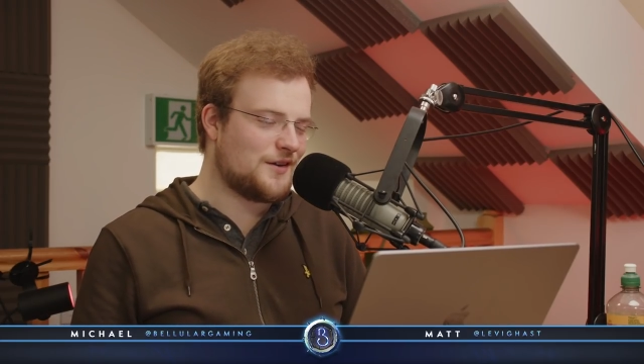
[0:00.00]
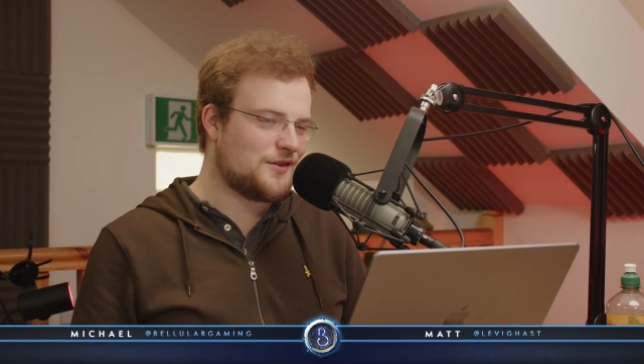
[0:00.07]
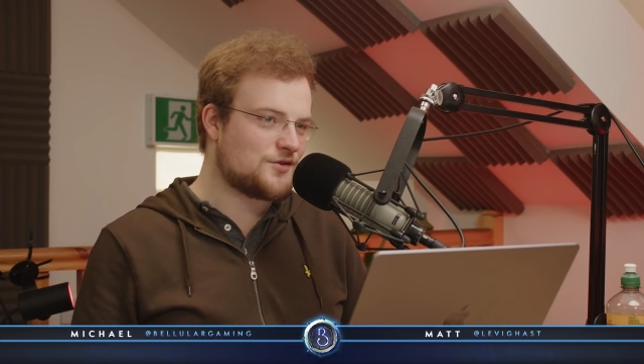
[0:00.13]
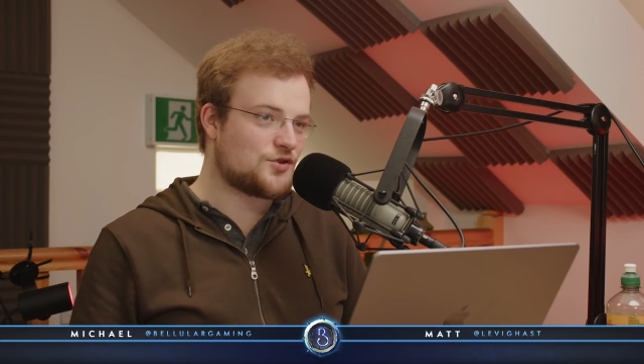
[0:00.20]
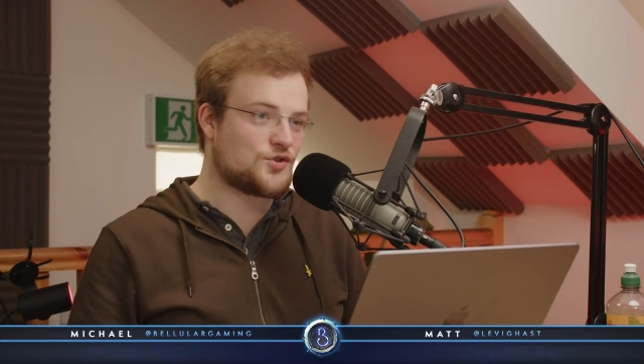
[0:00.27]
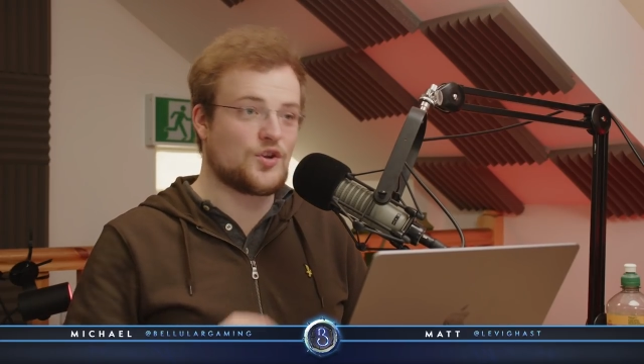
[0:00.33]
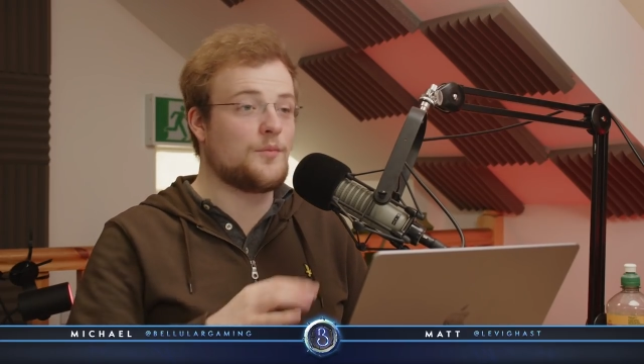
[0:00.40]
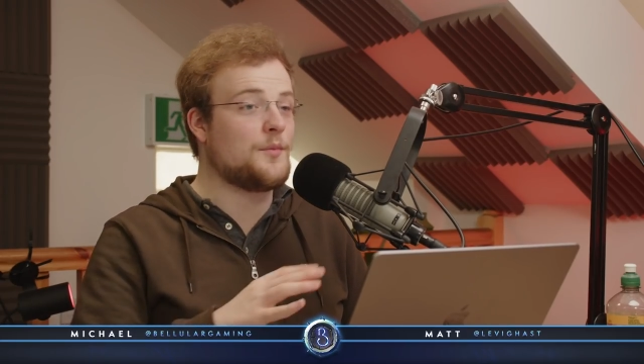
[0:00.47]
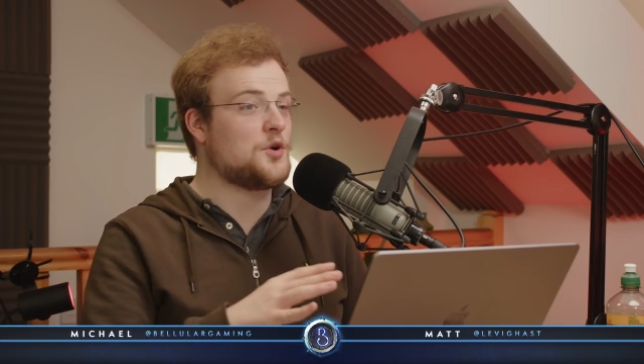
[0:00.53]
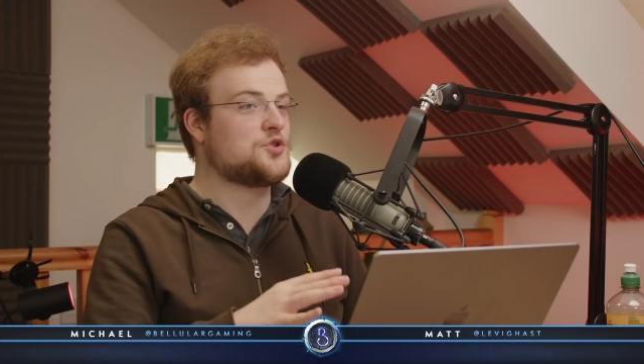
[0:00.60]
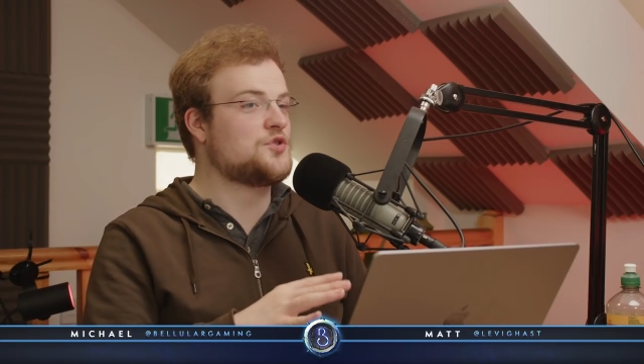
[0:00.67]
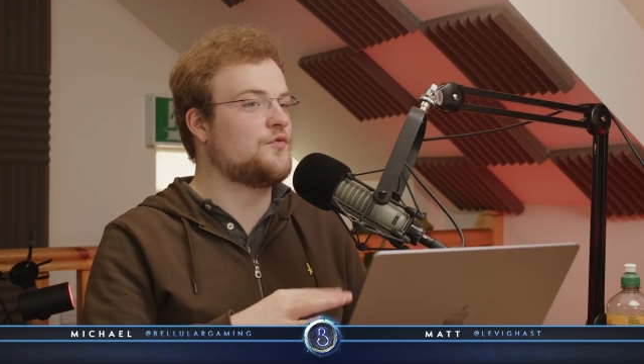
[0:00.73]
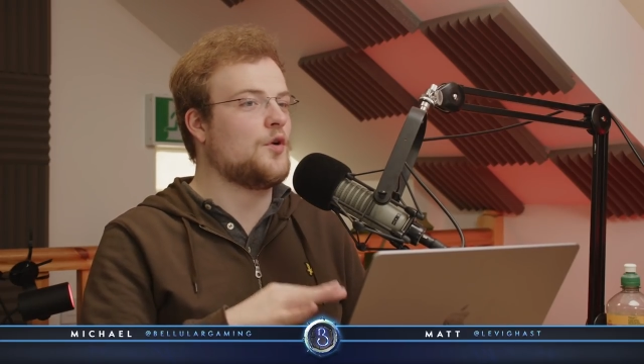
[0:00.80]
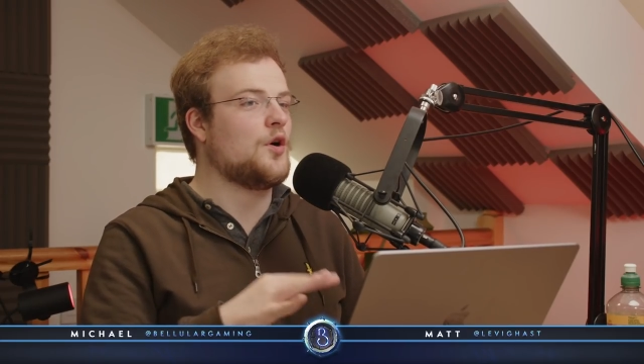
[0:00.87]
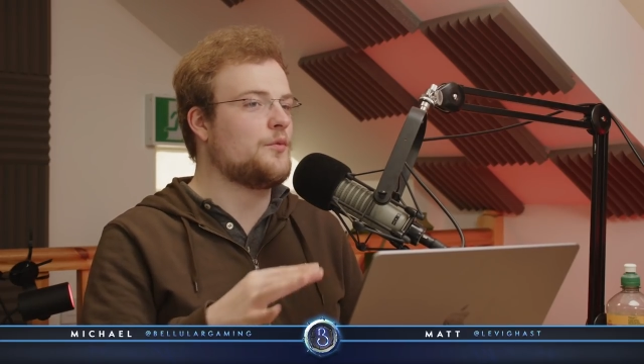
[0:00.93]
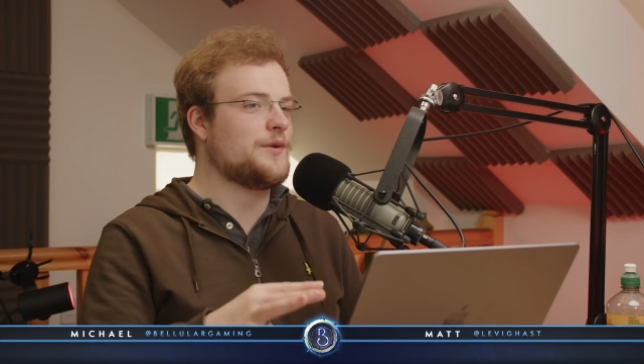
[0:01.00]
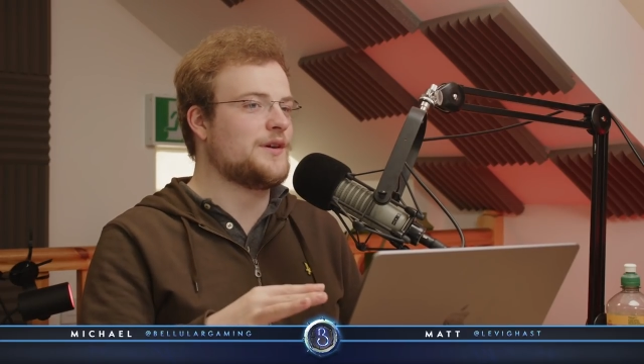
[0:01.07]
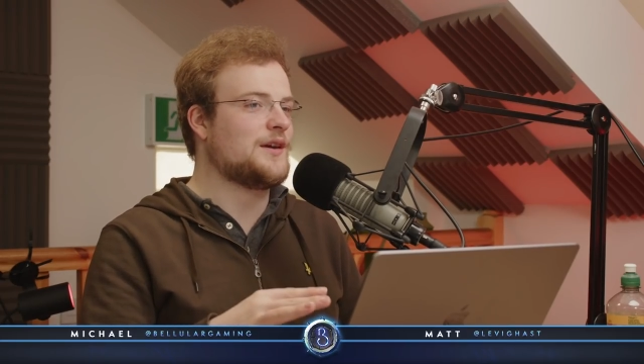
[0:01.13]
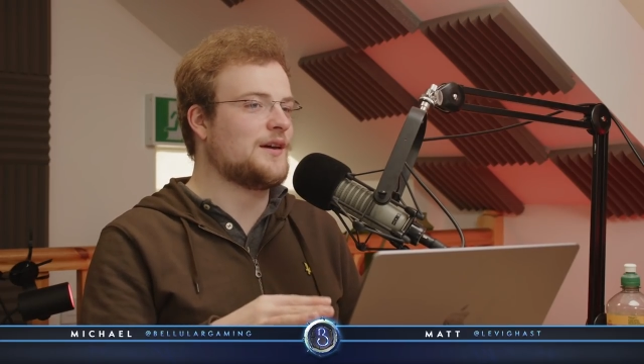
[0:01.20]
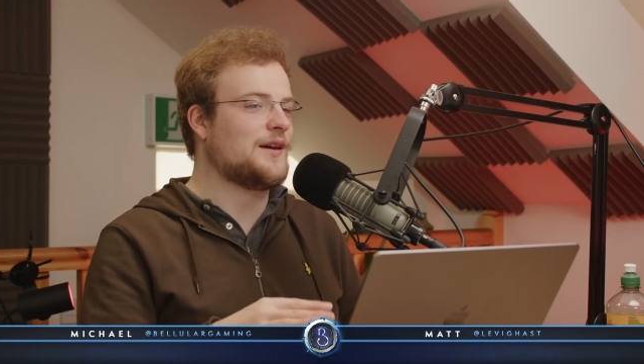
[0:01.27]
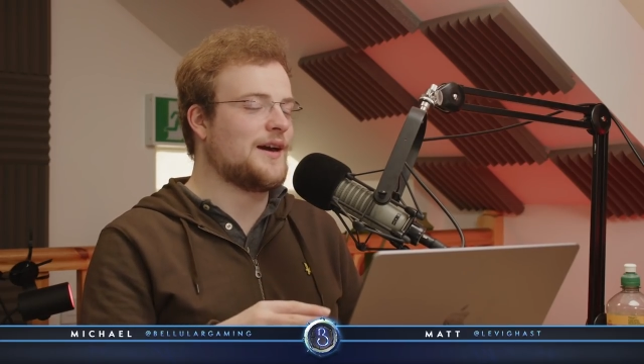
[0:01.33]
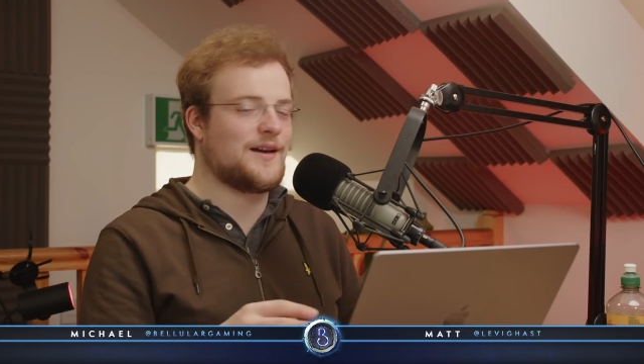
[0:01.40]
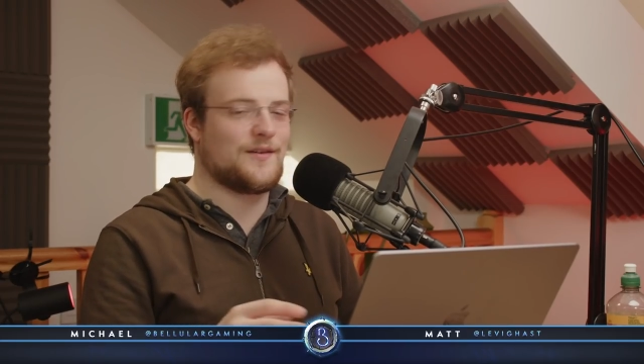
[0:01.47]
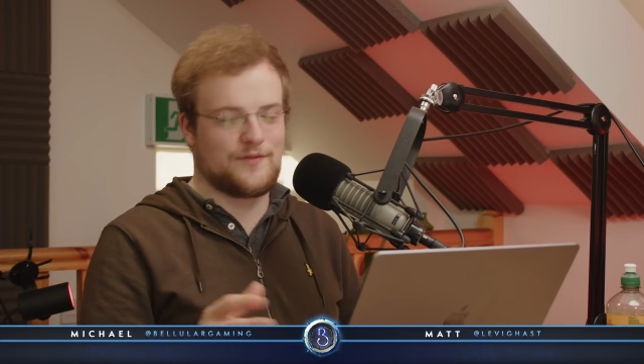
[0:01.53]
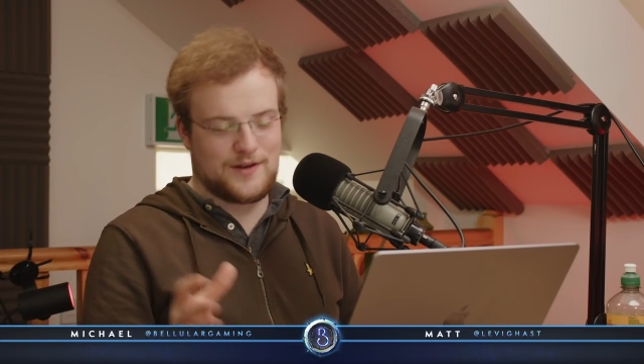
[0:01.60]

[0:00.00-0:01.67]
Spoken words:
so much of what we can get